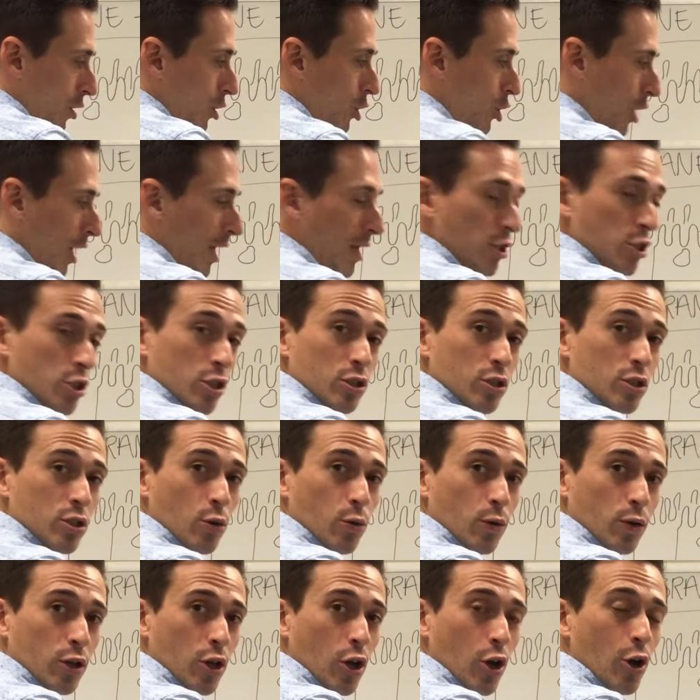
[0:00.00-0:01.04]
changes
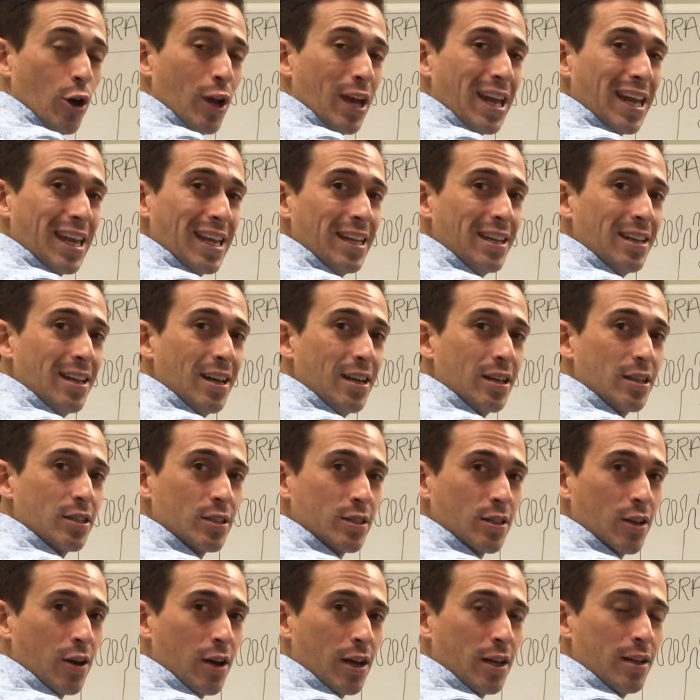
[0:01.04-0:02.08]
to occur
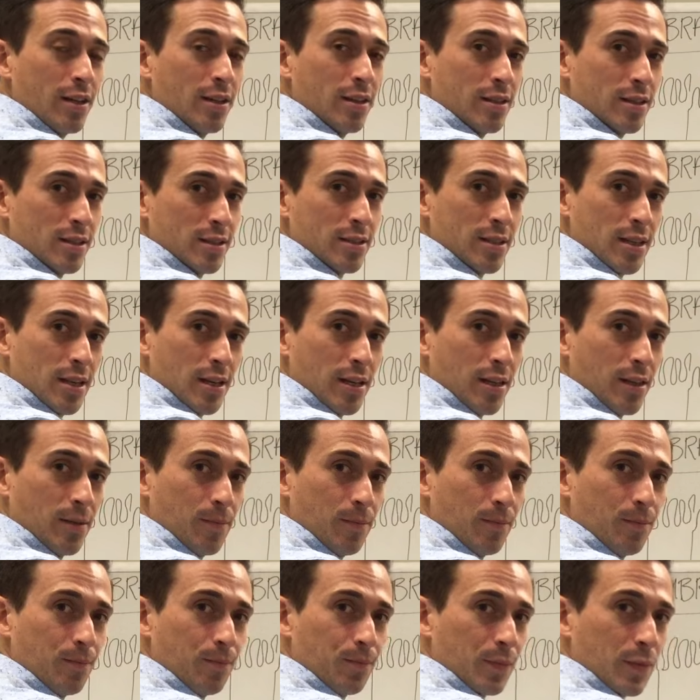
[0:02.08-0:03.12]
inside the cell.
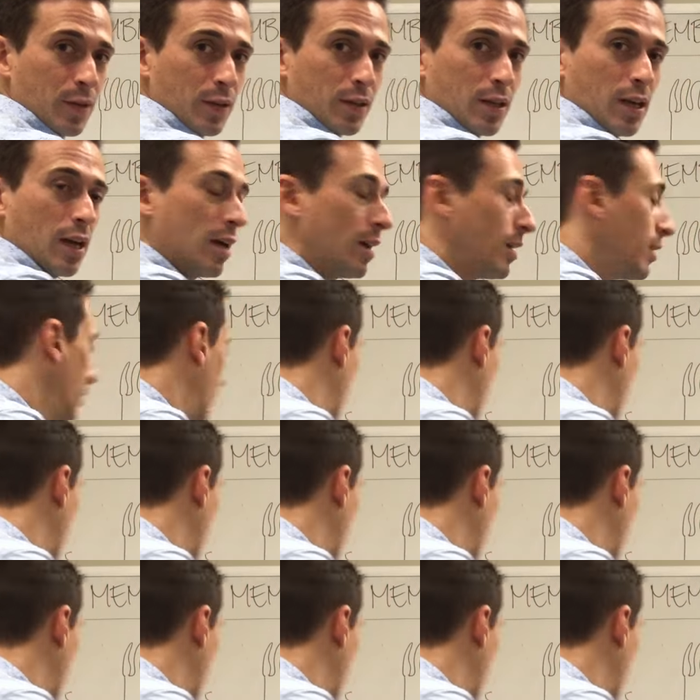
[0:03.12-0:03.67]
Okay?